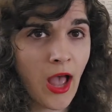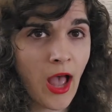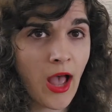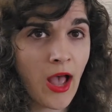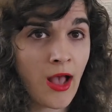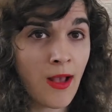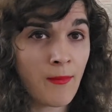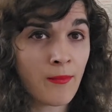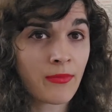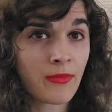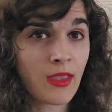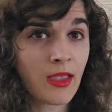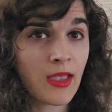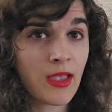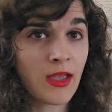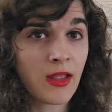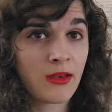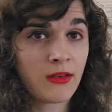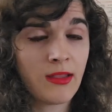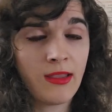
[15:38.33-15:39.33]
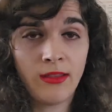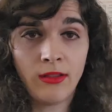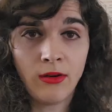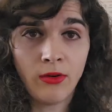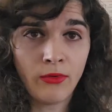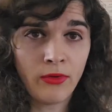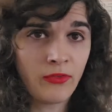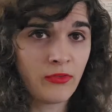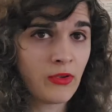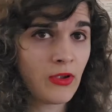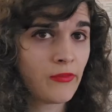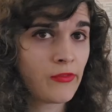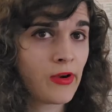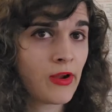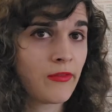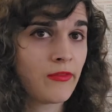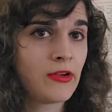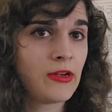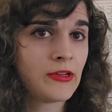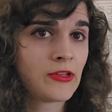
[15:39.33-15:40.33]
And you know, if you
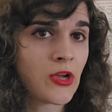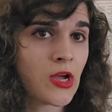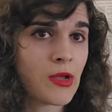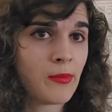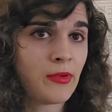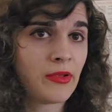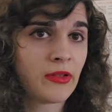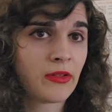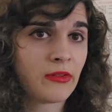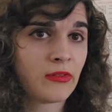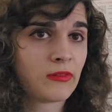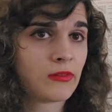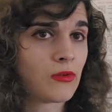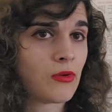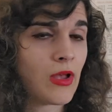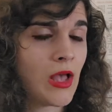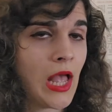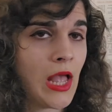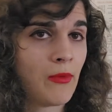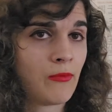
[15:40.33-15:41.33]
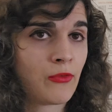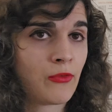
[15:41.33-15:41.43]
ever have any topics